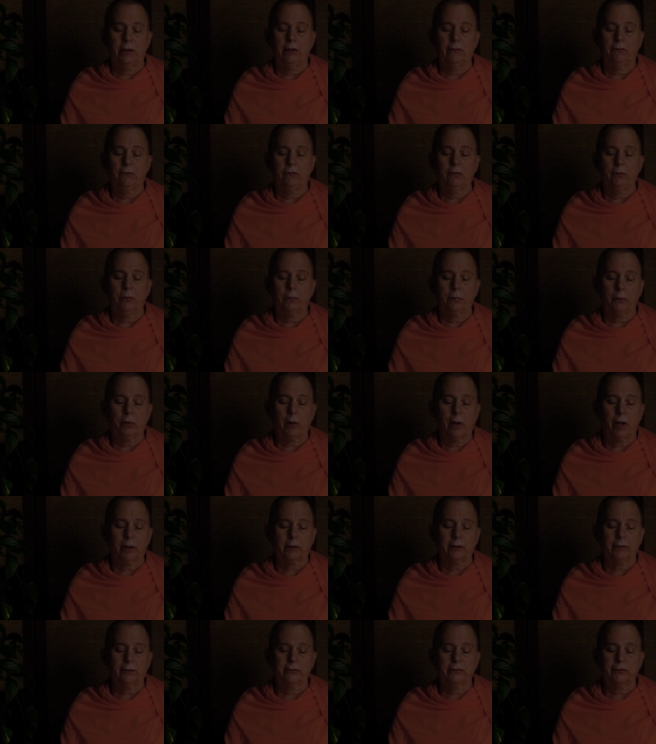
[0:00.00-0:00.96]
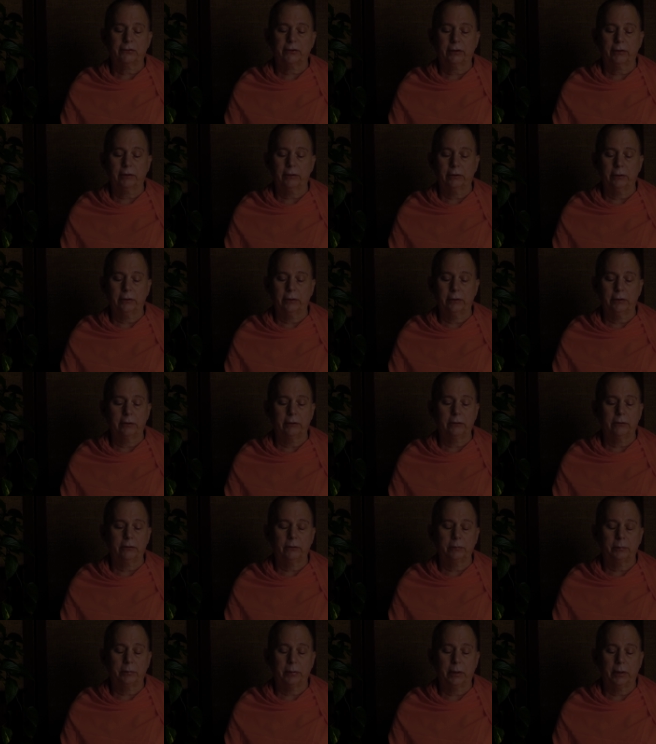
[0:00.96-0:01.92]
If you practice it
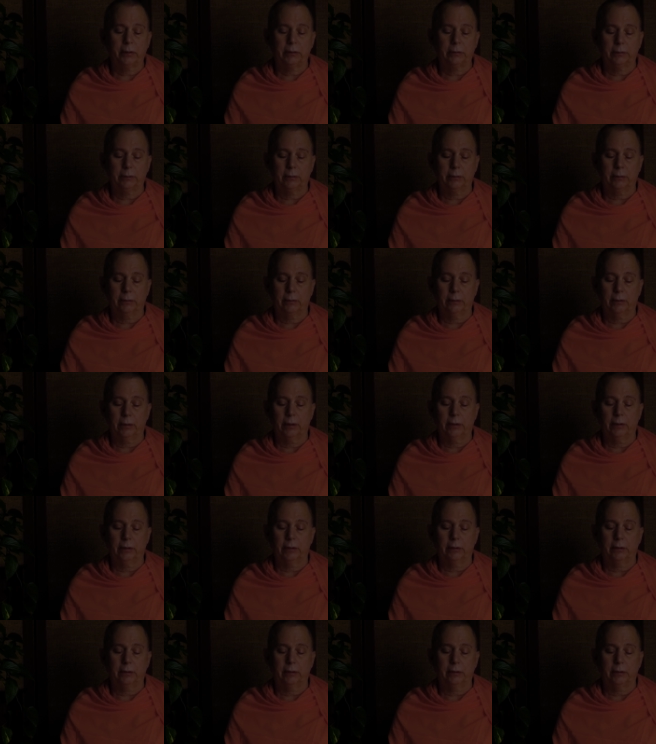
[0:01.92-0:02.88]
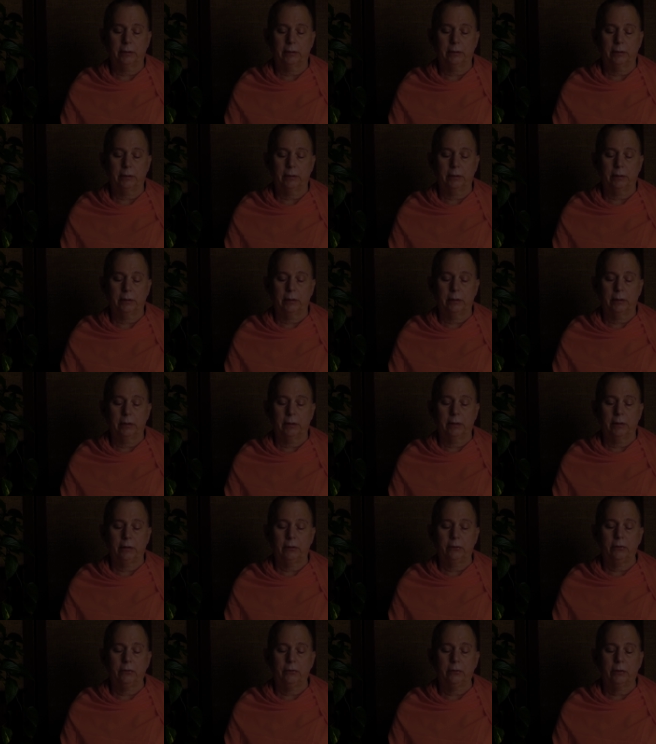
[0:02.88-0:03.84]
independently,
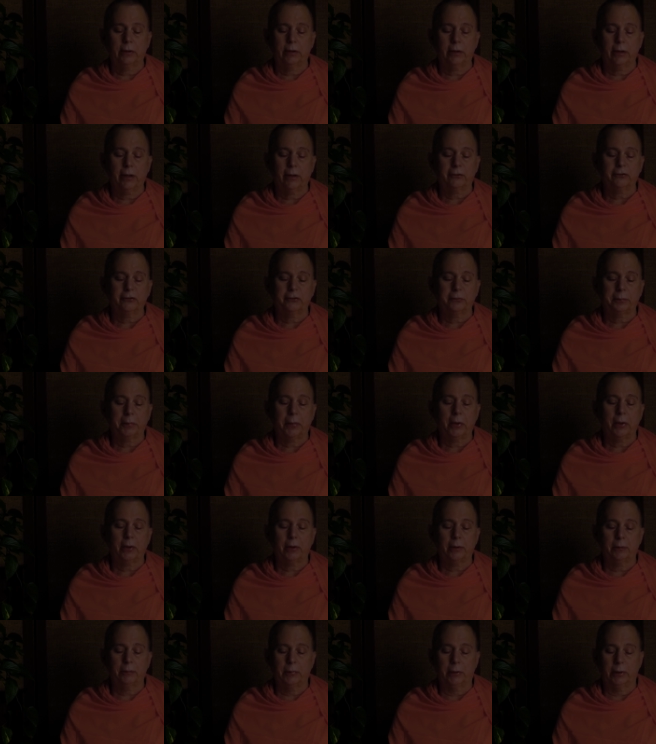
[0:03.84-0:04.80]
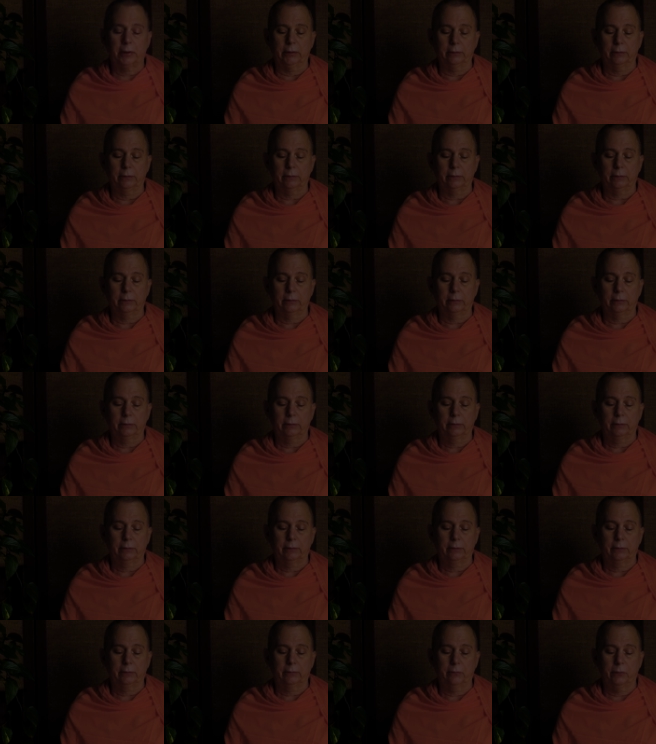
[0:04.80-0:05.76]
you can experiment
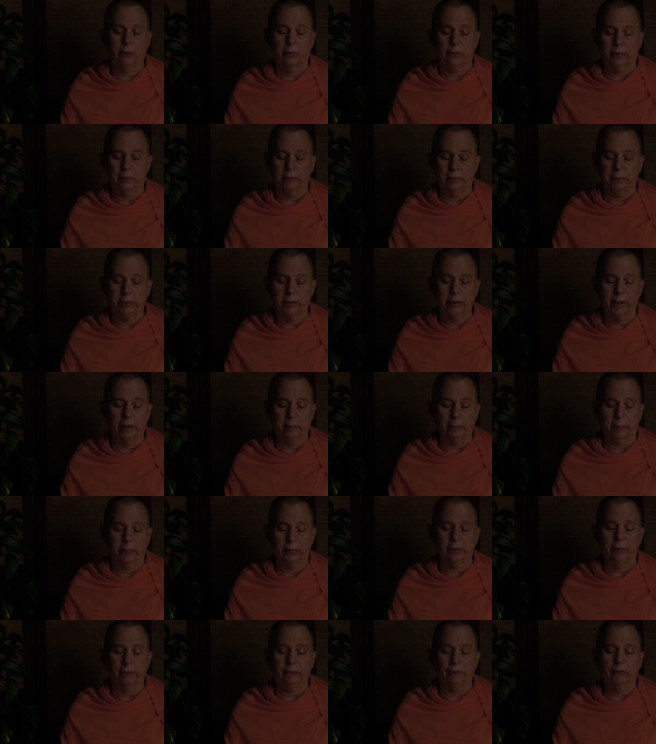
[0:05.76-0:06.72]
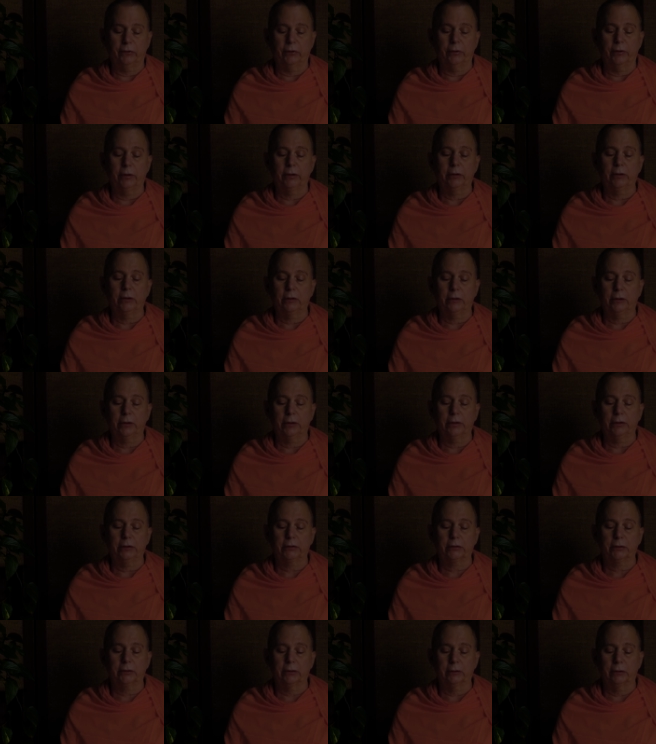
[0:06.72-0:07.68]
with the depth of your
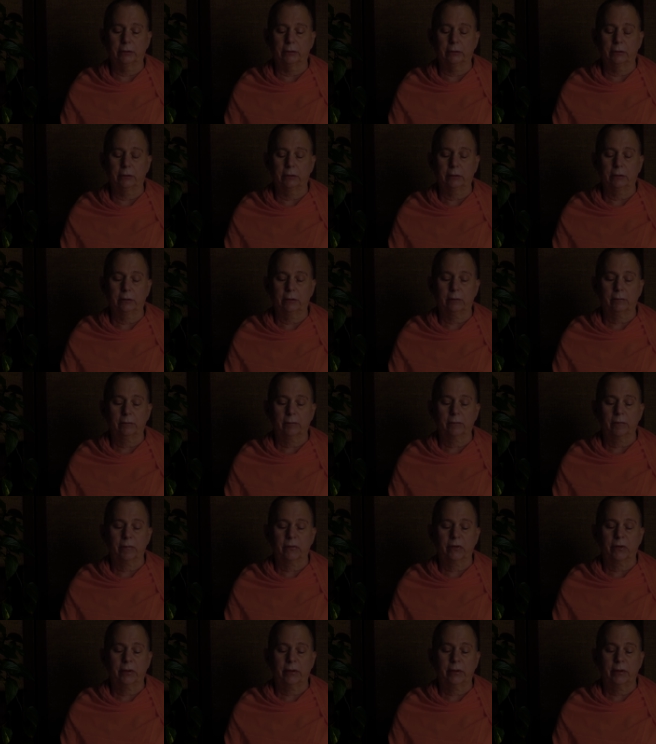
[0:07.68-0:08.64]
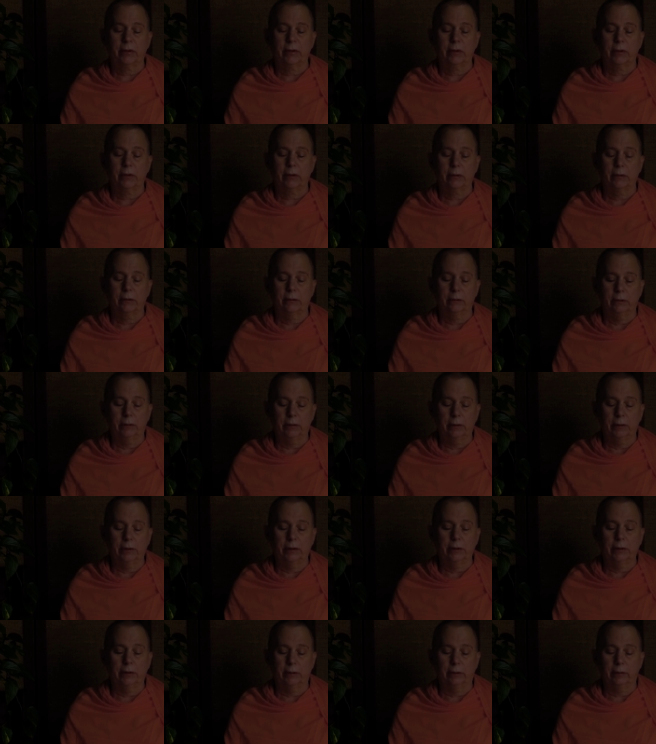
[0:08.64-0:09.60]
inhalation, the
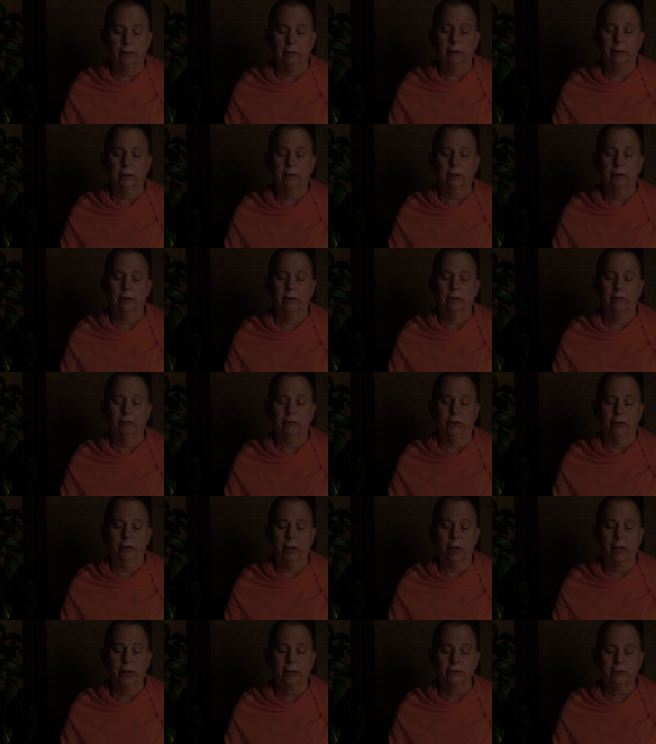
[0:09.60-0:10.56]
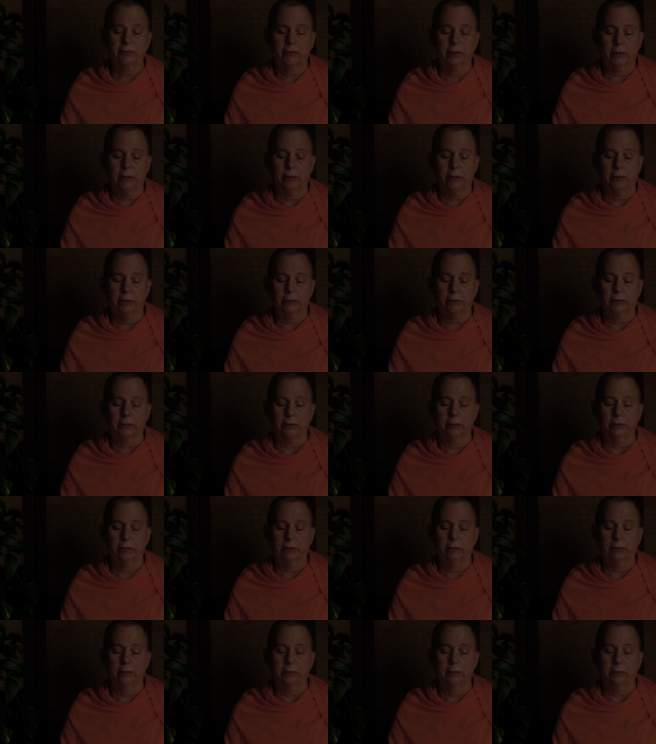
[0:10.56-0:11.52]
length of your
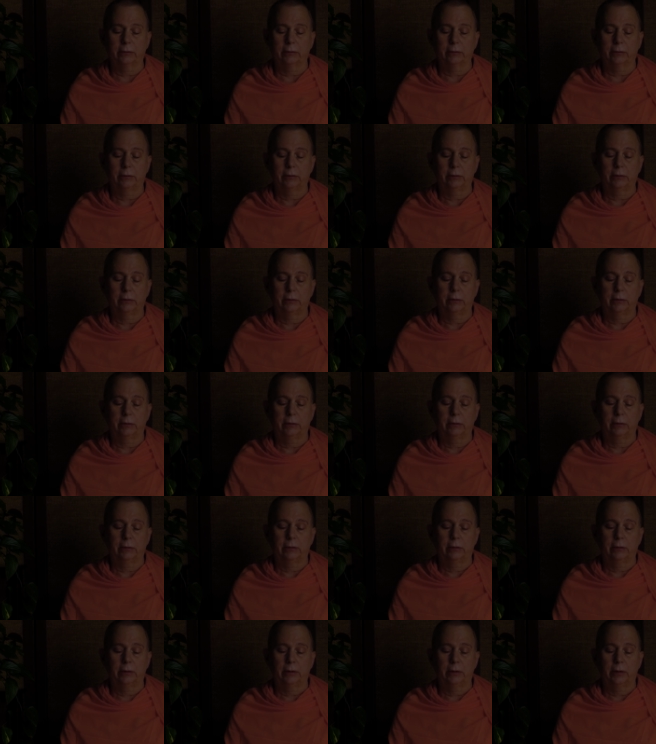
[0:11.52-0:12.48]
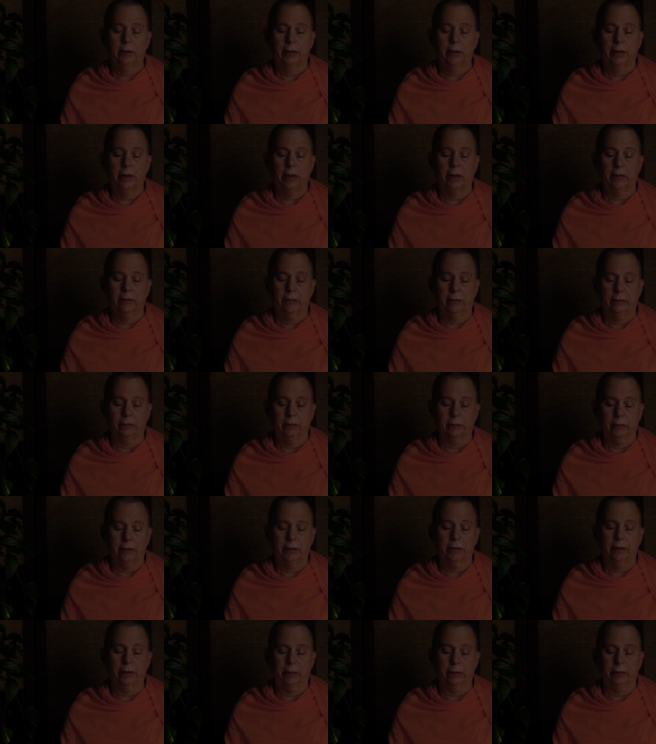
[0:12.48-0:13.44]
exhalation, and the
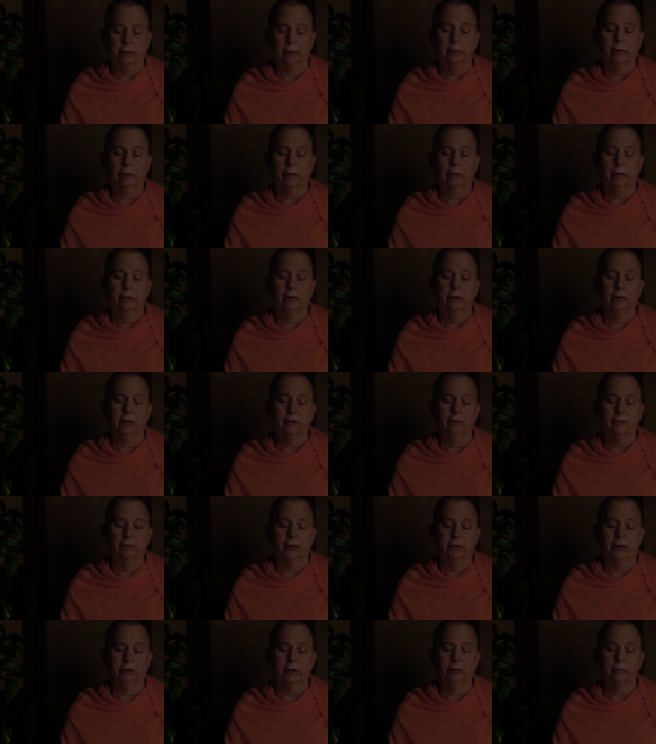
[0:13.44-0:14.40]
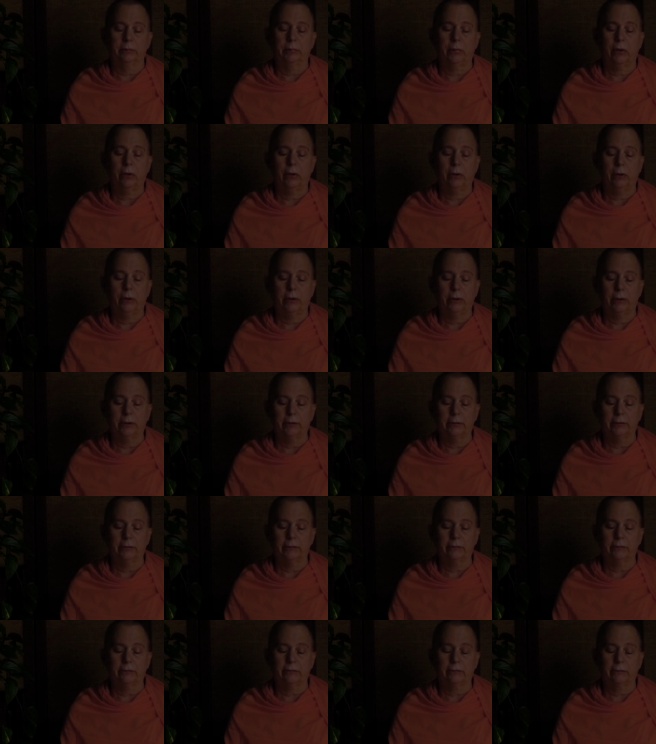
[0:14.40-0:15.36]
length of each
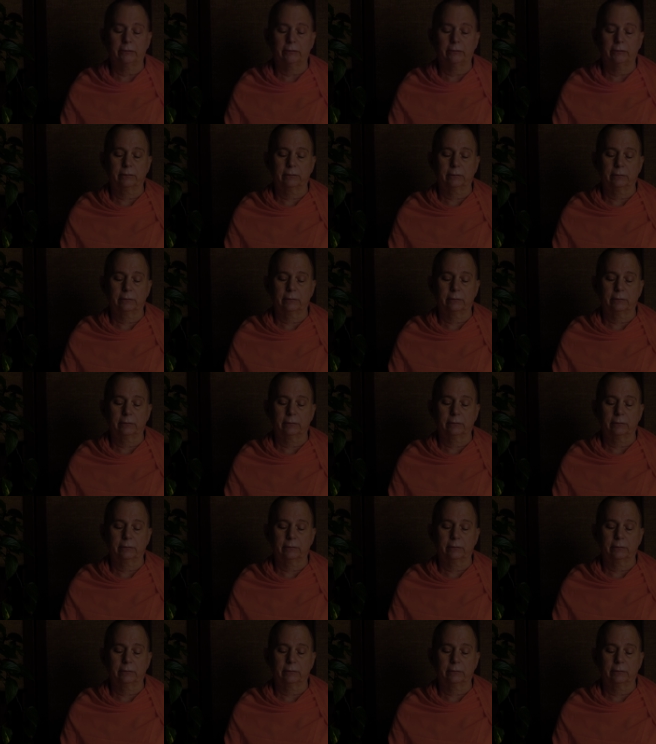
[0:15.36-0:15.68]
pause.